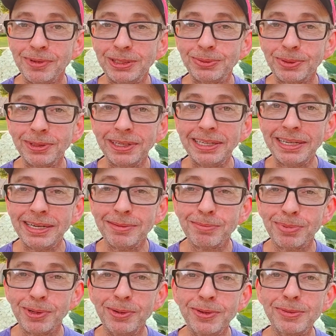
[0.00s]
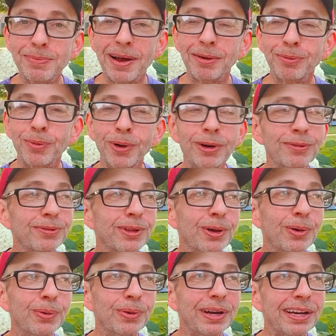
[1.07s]
which really improves my
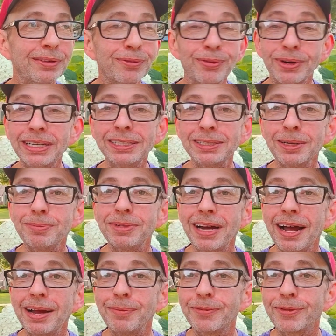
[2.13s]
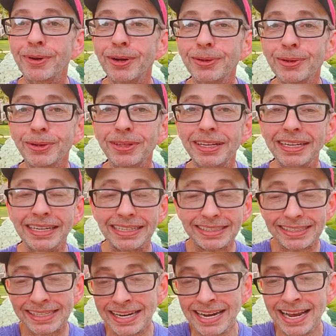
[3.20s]
workflow and frees up time for other
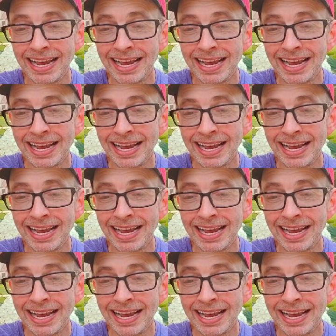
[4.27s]
things.